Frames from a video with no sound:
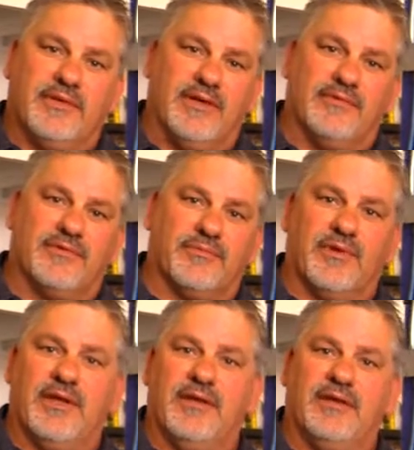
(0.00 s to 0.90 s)
Give us a
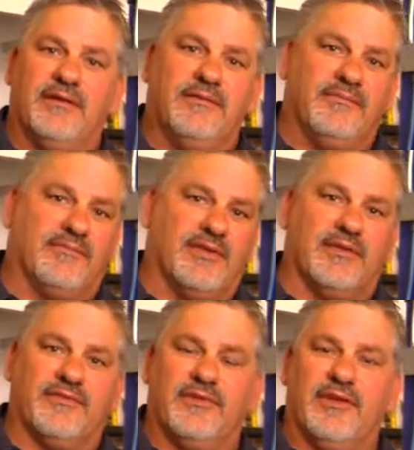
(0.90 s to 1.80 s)
ring, send
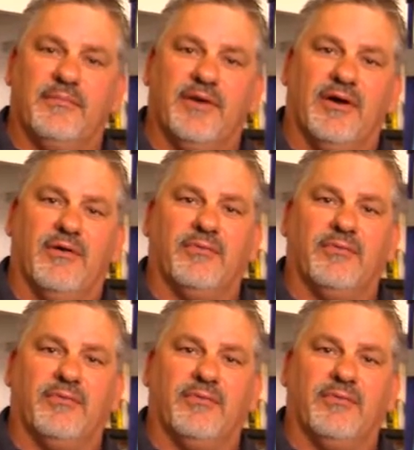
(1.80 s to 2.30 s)
us an email.